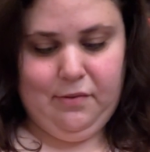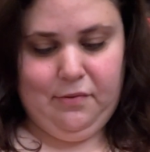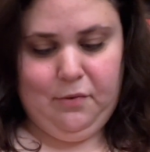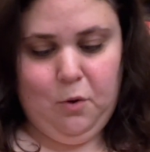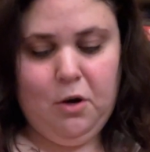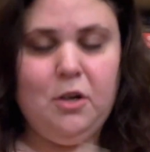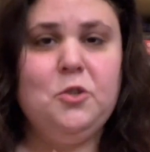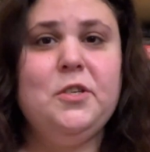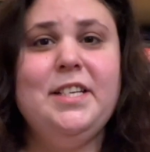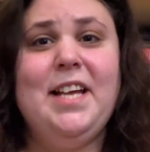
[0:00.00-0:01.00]

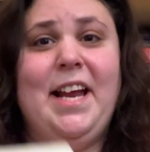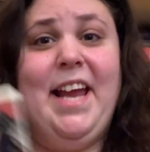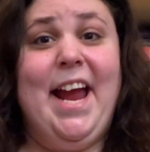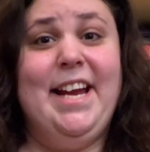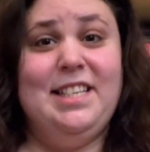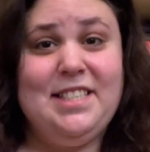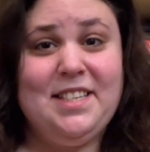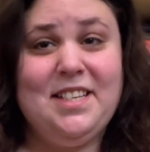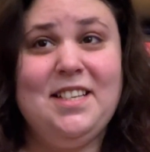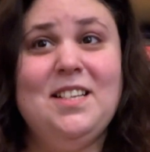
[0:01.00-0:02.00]
408.
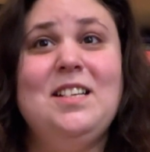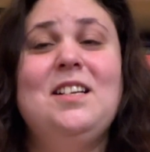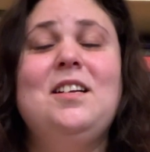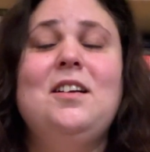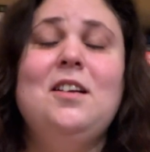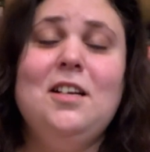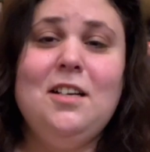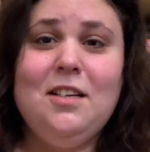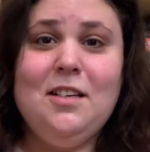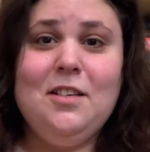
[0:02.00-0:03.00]

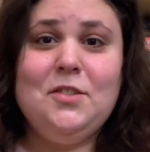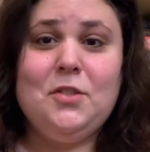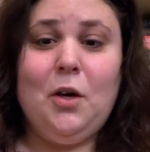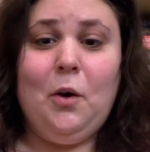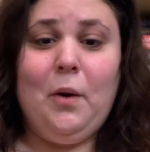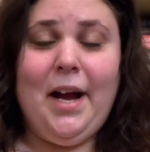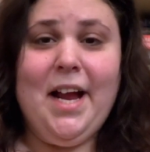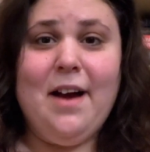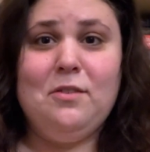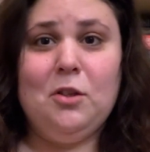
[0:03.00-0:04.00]
So, I
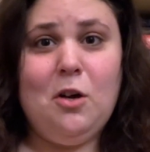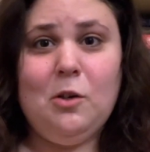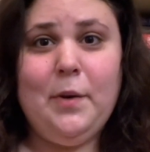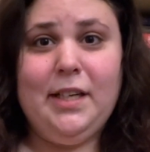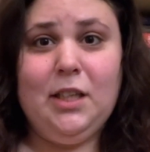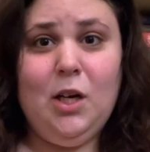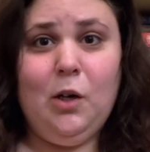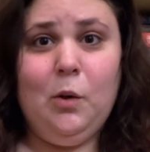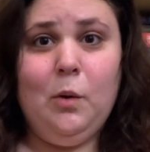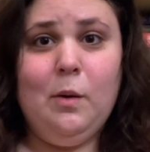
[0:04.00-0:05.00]
have a long way to
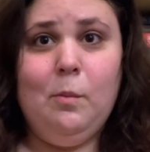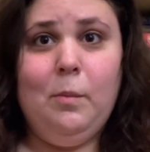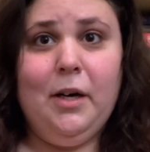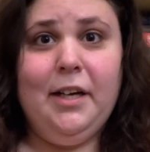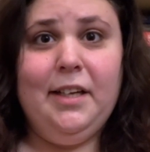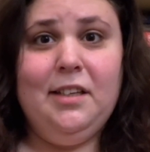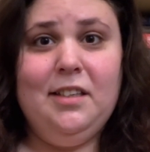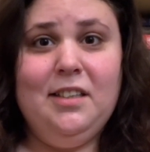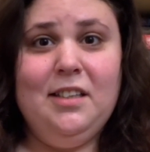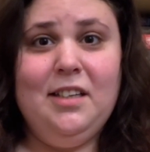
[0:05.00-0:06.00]
go, but
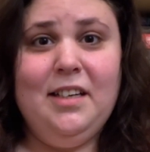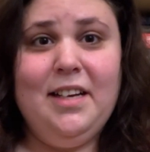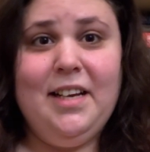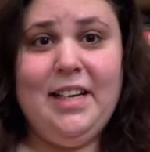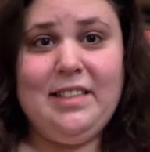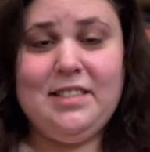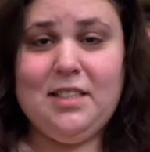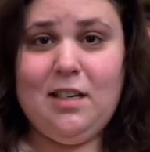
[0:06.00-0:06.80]
it's